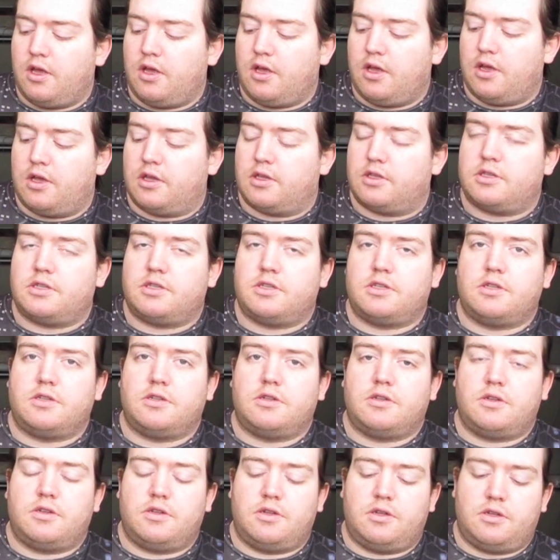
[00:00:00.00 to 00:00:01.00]
as
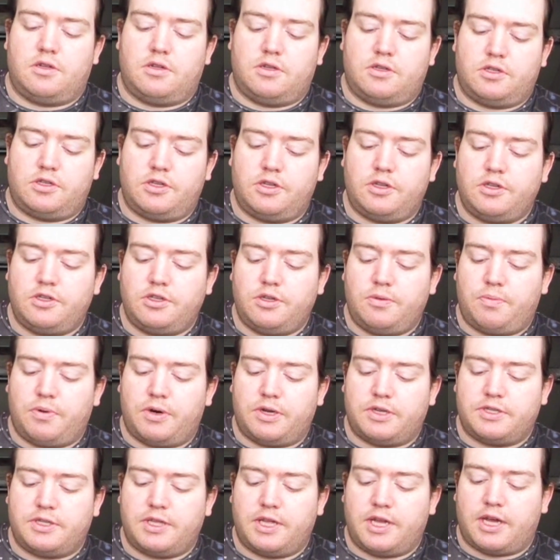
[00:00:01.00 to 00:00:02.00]
soon as you
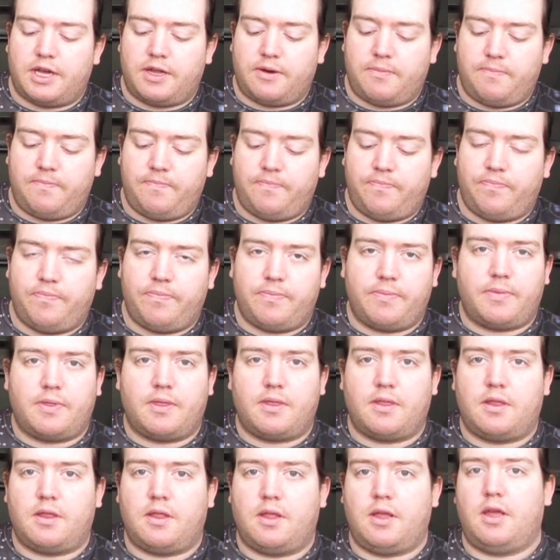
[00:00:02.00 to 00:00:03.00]
press that,
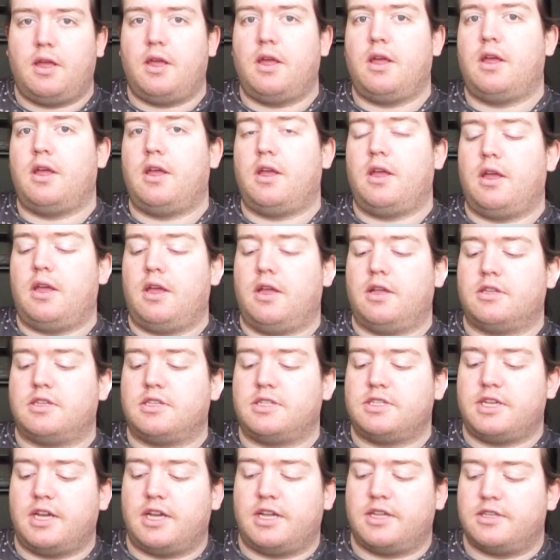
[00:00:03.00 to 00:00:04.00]
it
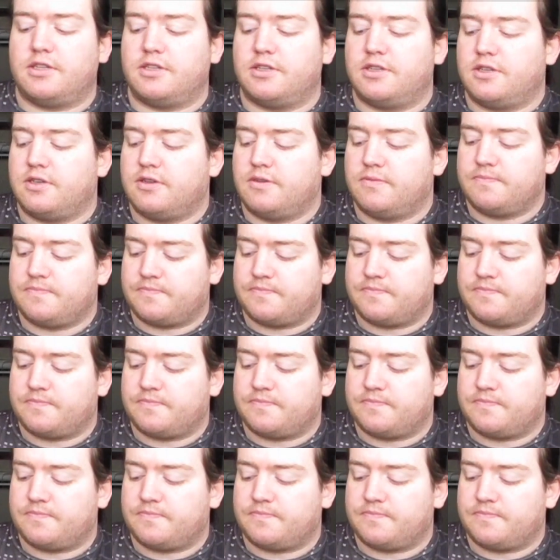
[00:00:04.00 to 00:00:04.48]
sends